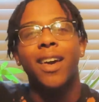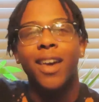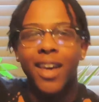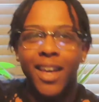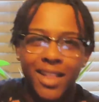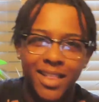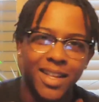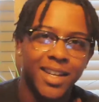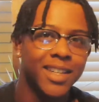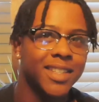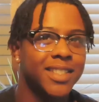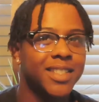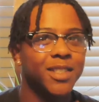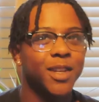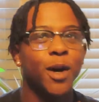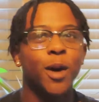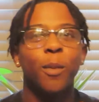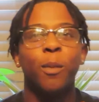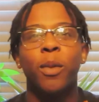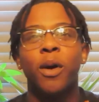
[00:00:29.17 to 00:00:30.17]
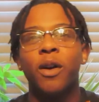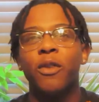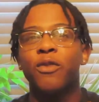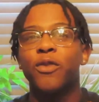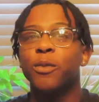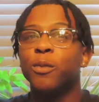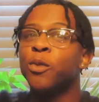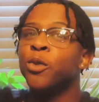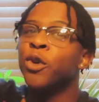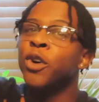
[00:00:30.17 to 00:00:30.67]
and hit that sub
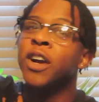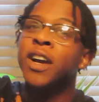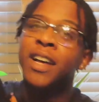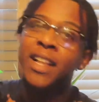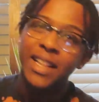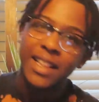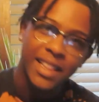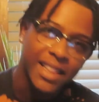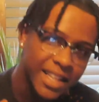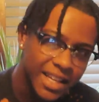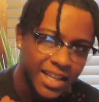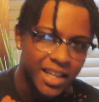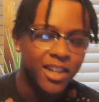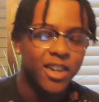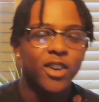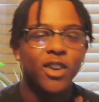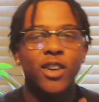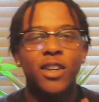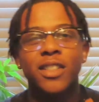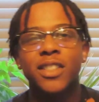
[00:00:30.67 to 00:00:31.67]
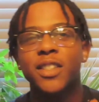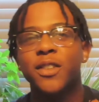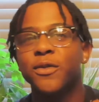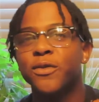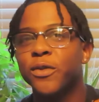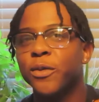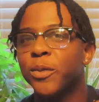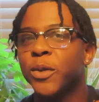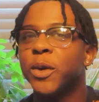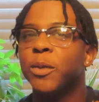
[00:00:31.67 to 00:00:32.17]
button for more lit
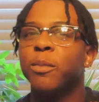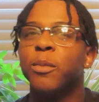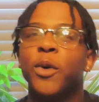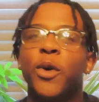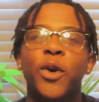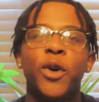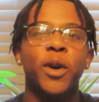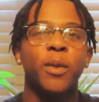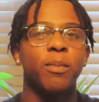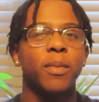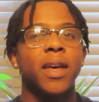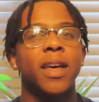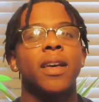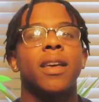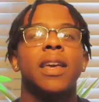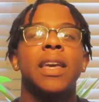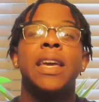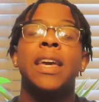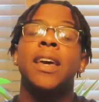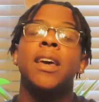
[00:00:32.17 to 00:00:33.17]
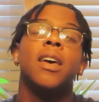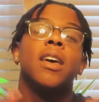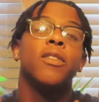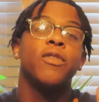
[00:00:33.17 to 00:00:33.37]
content from your boy, man.